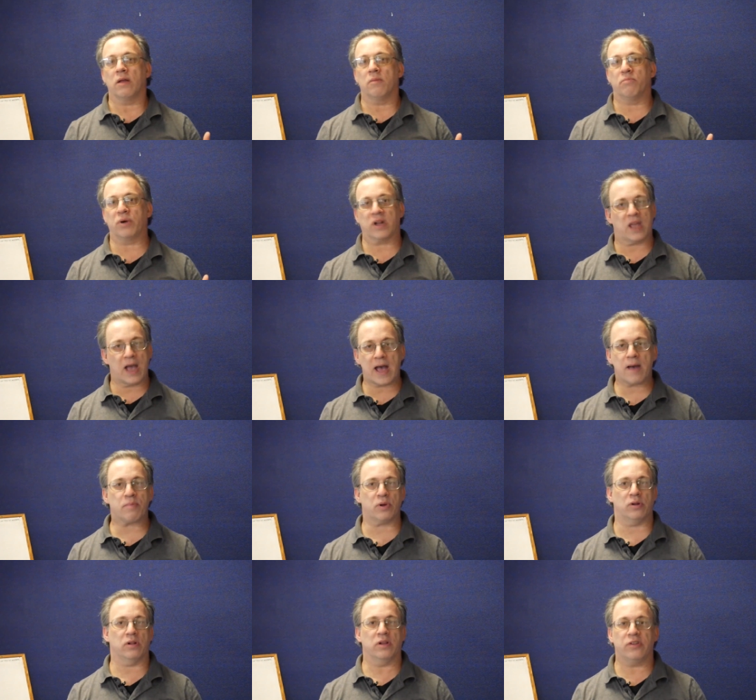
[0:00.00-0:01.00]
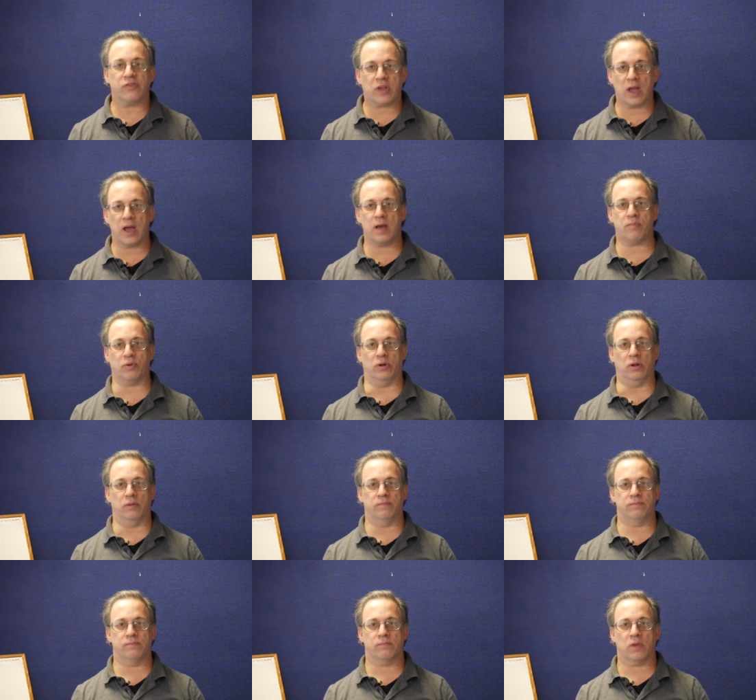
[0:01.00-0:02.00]
But capital is capital.
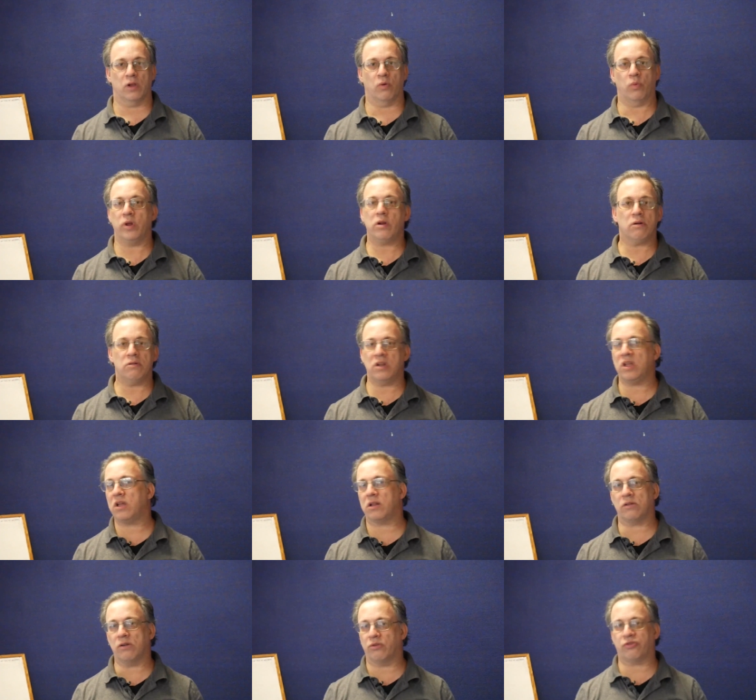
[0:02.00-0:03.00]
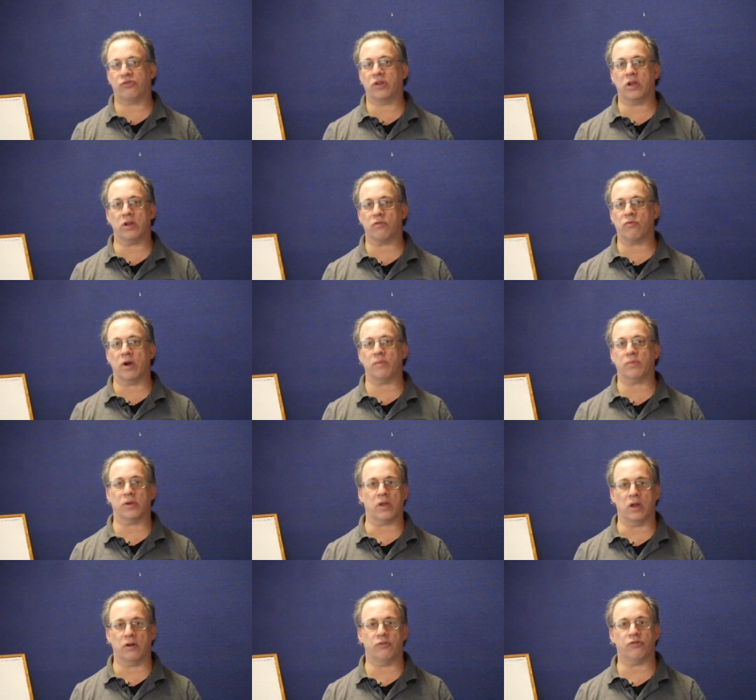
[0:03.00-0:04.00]
We don't need no stinking
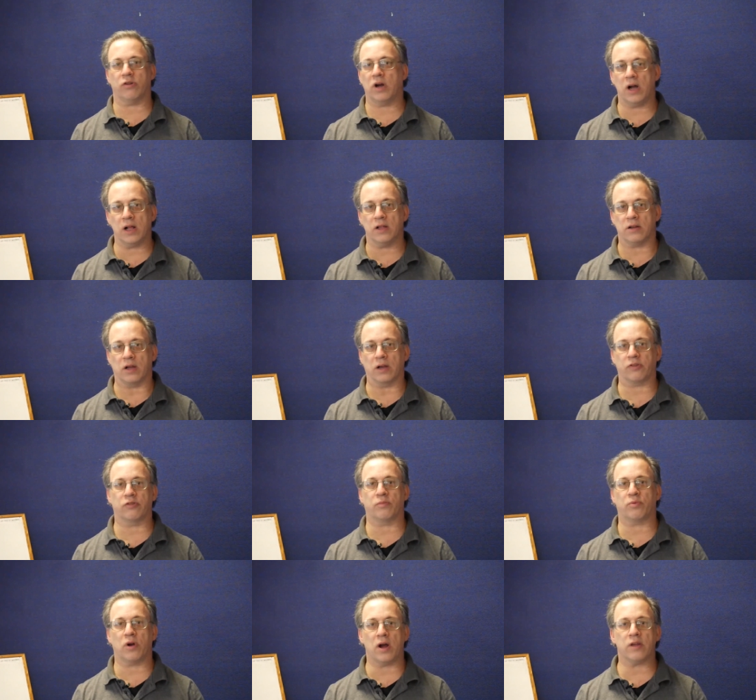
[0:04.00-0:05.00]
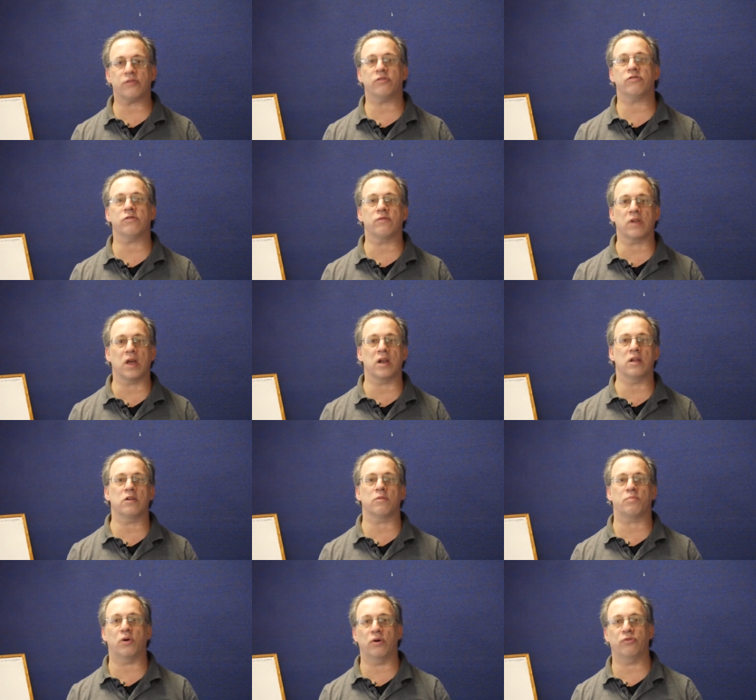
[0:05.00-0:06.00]
replicators or holodecks. The process of getting
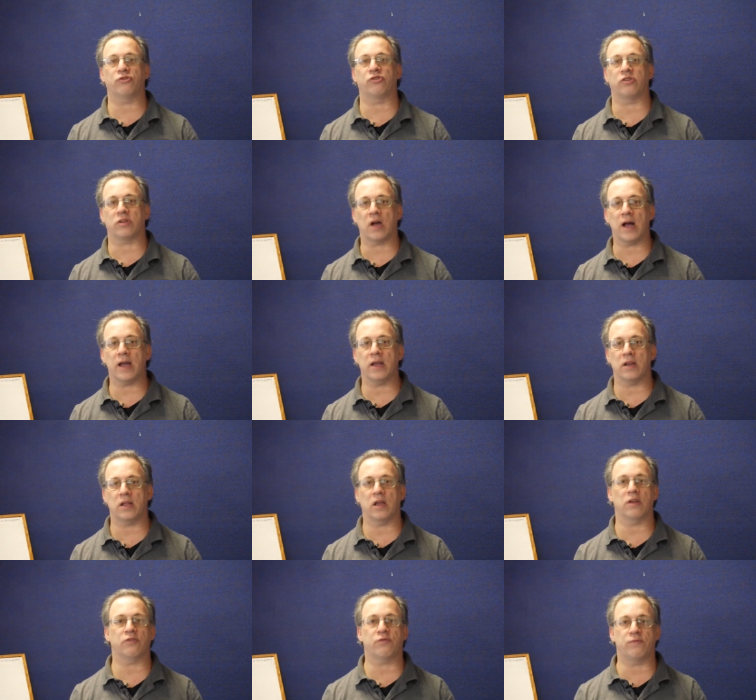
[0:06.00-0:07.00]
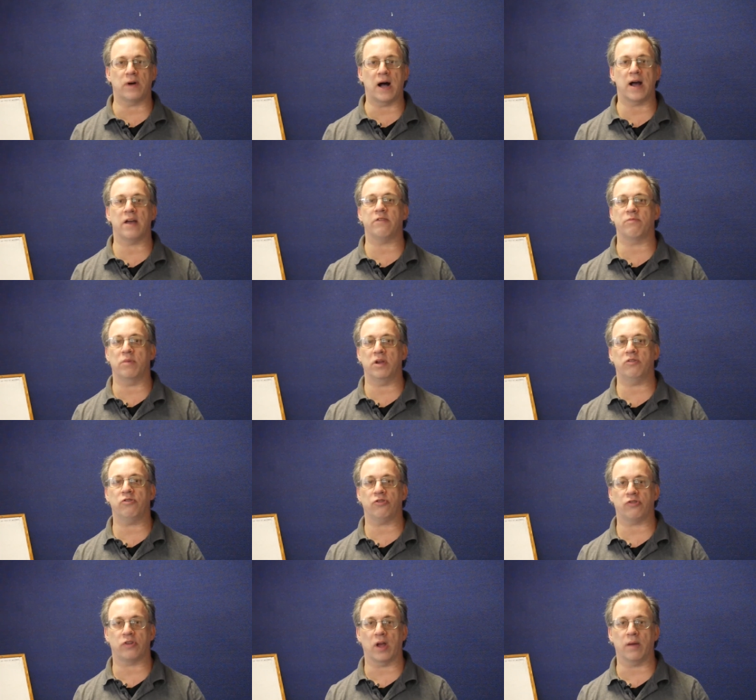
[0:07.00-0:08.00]
to post-satiety has 5 major
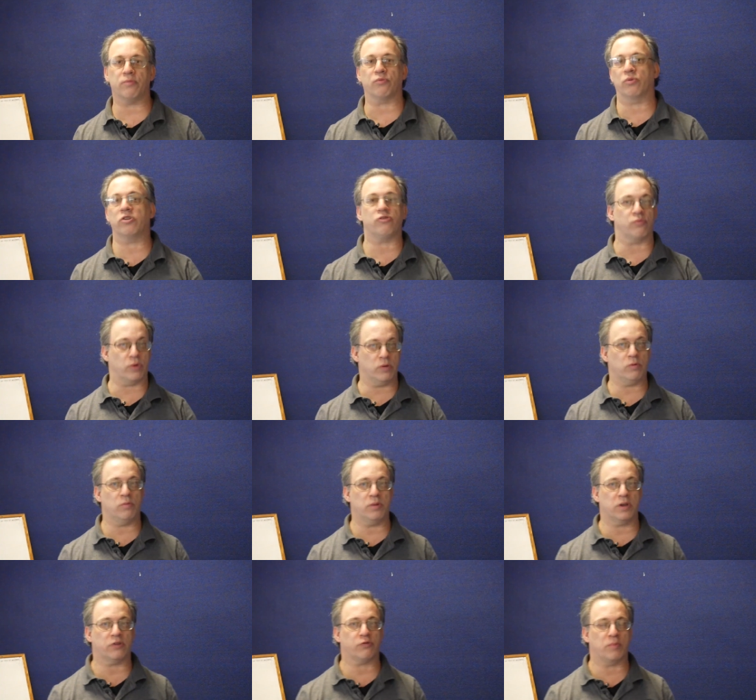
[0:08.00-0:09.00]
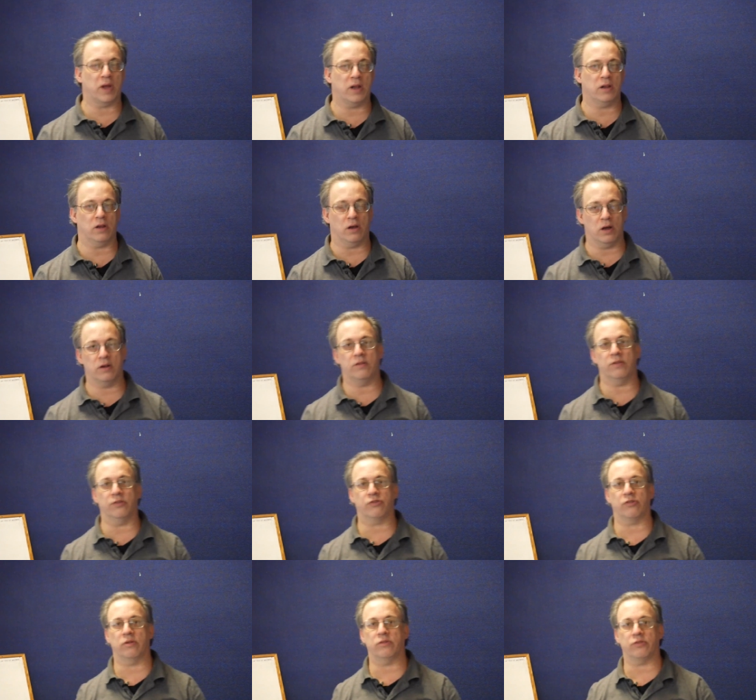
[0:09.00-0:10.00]
steps, which we will be expanding on in
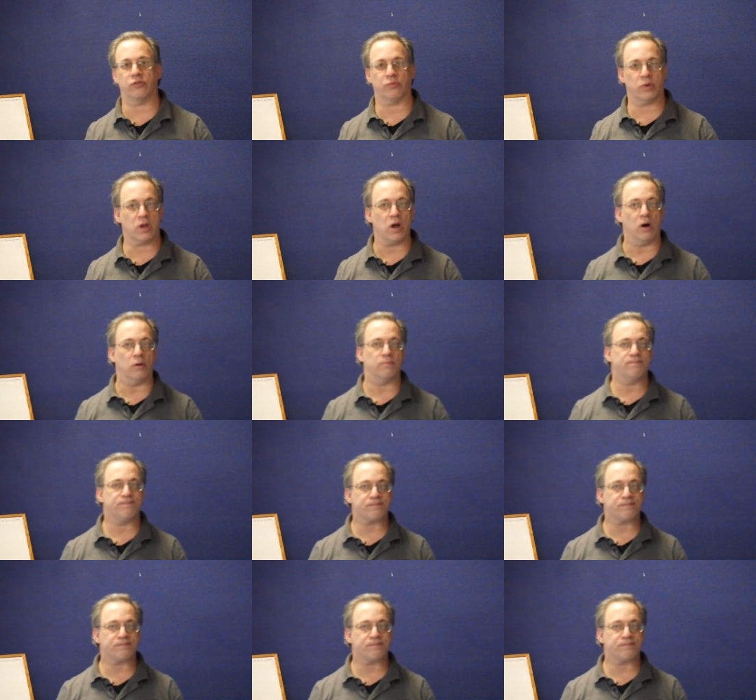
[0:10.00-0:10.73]
this series as we go.